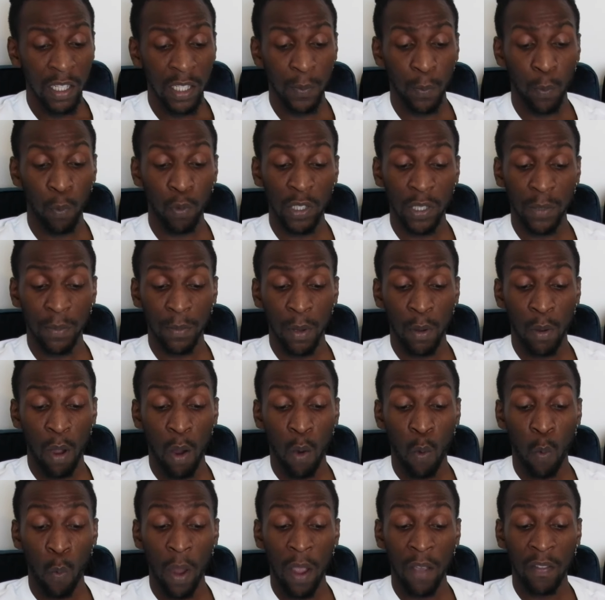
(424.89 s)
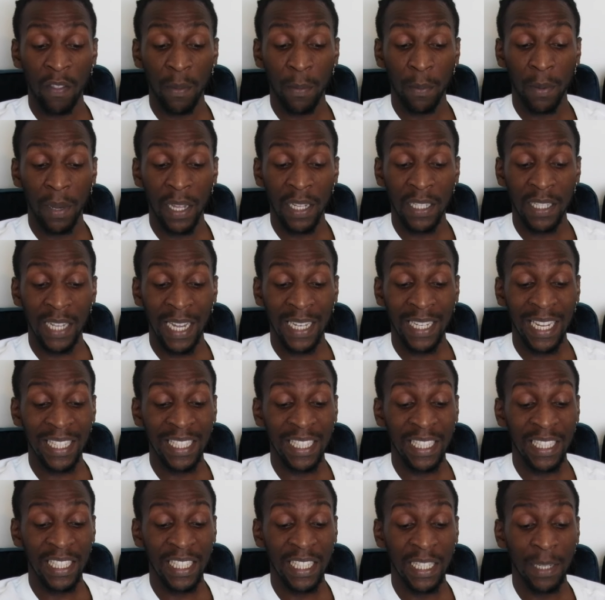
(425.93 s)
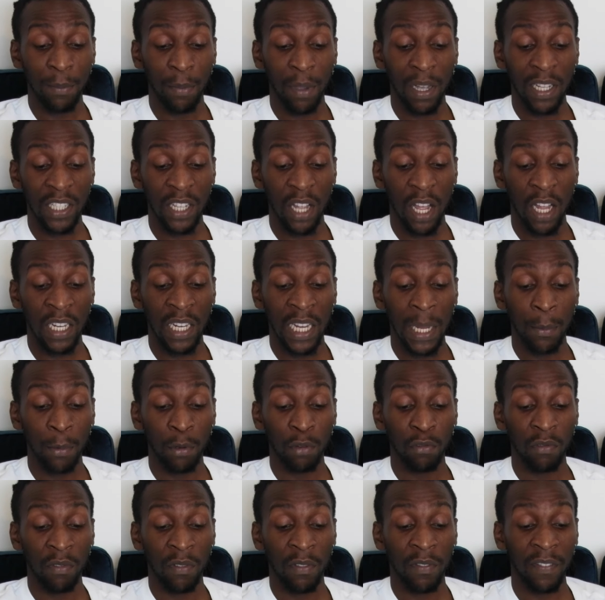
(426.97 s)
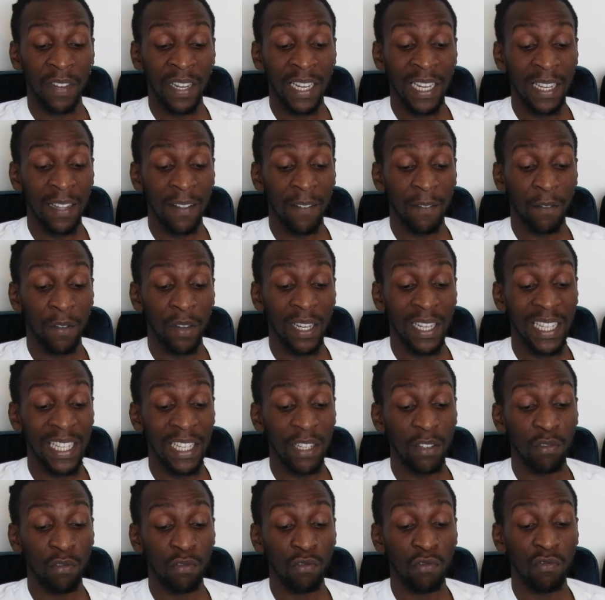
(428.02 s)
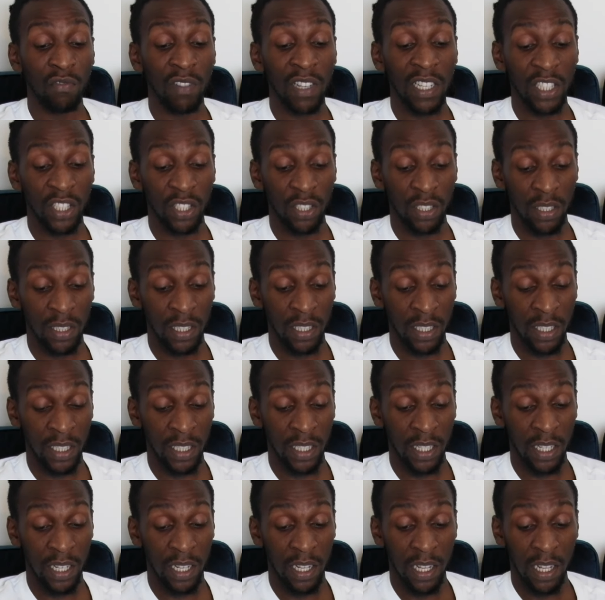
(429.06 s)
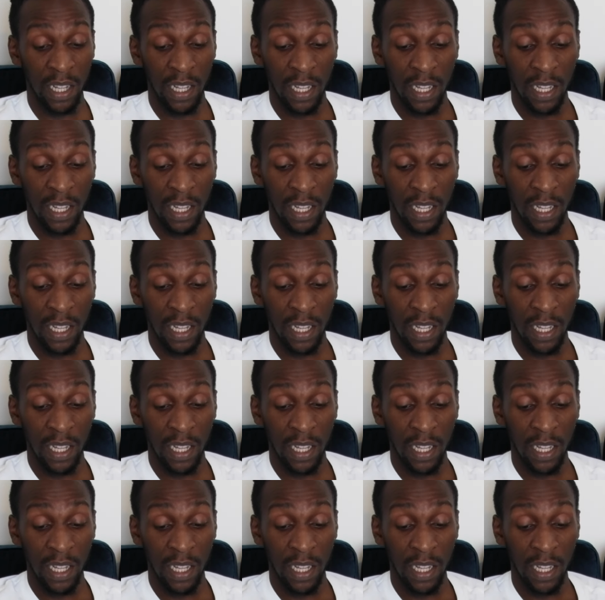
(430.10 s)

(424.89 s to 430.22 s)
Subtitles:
Sportsmail are aware of the player's identity but is unable to reveal it for legal reasons.